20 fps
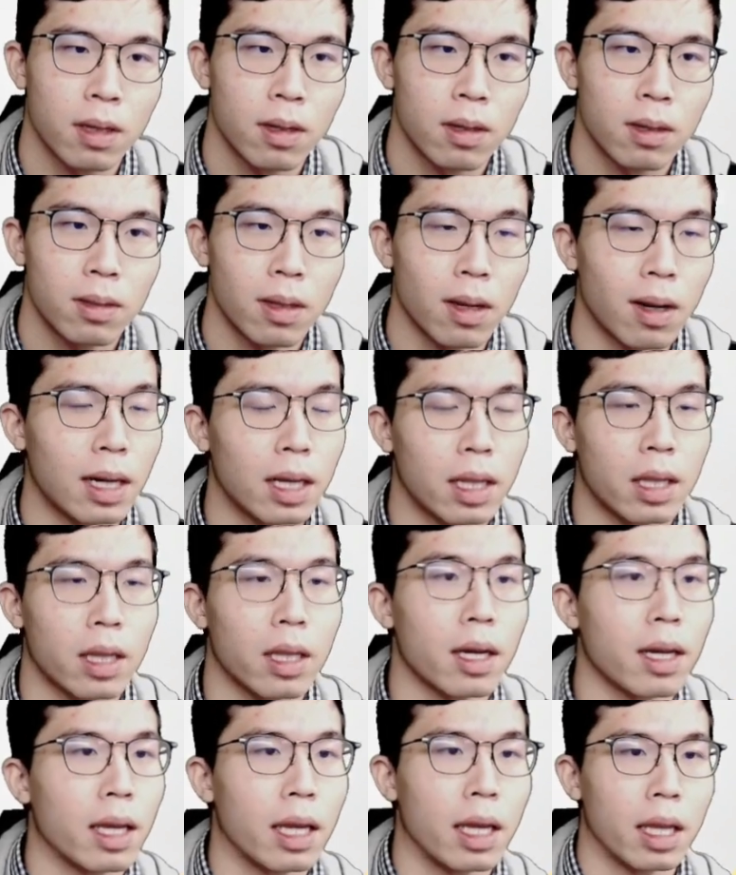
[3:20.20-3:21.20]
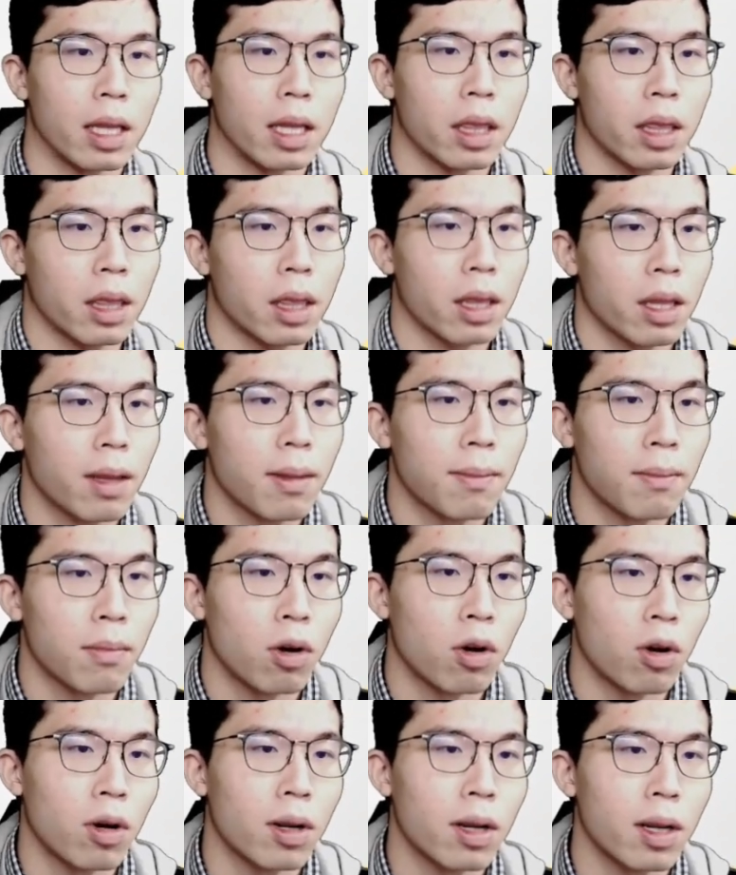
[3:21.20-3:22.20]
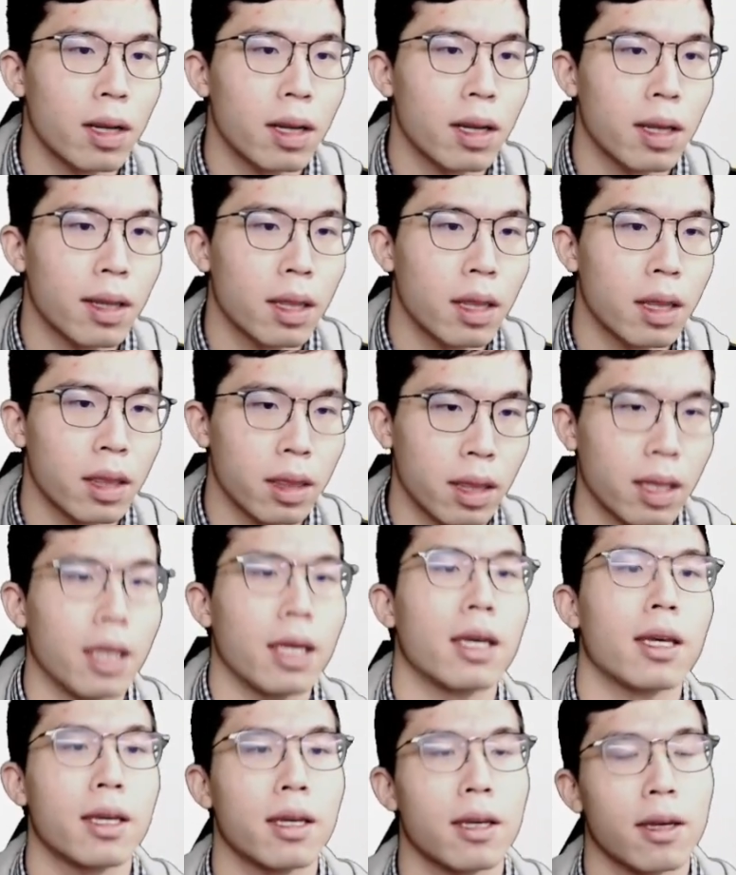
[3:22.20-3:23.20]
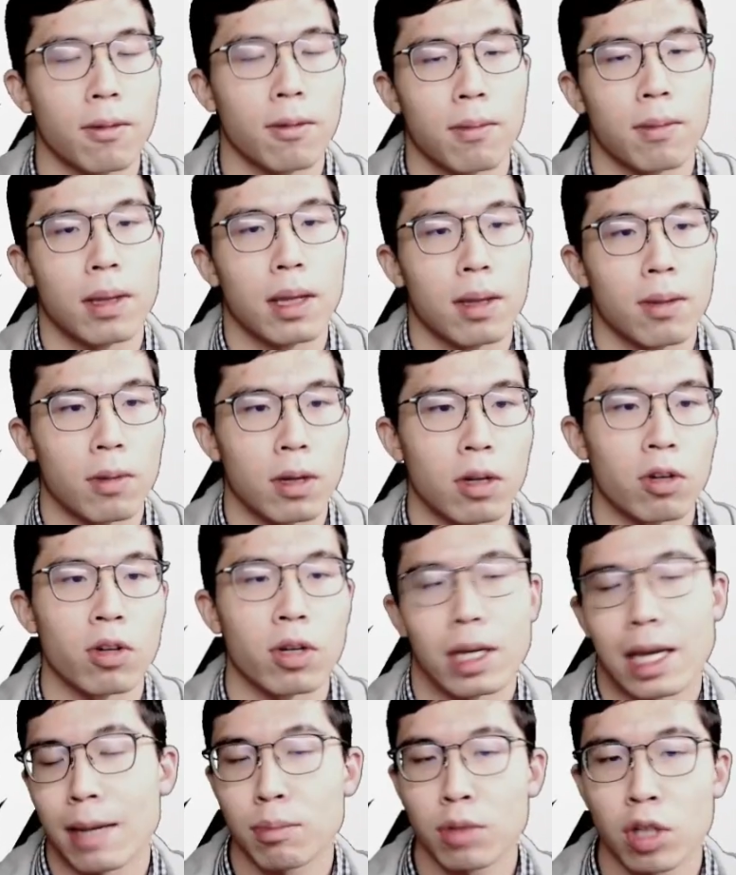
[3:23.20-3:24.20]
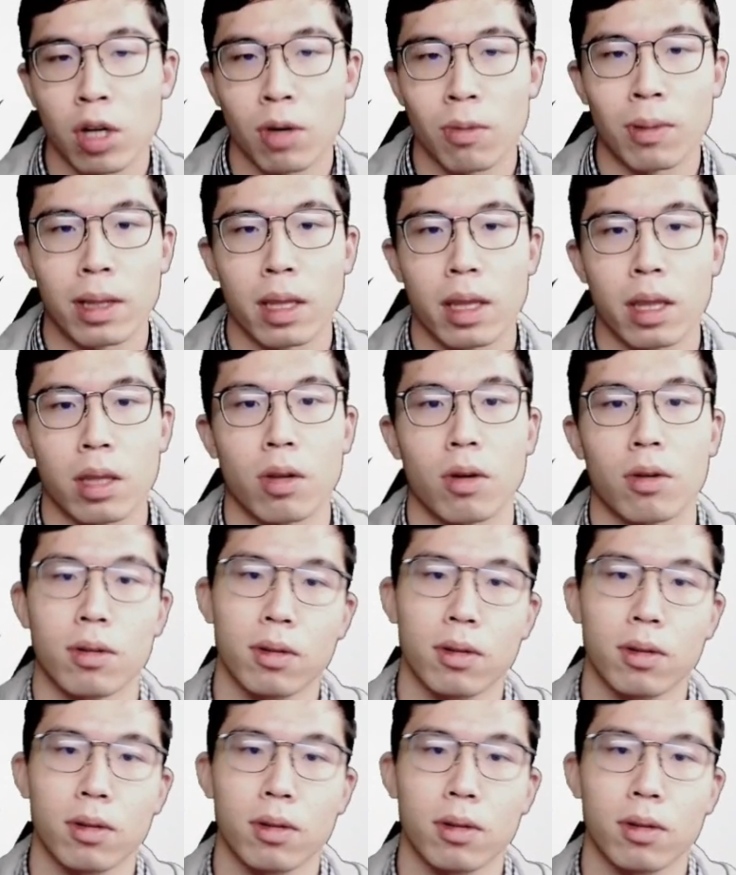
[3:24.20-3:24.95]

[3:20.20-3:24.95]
The answer is point C. We could capture one stone.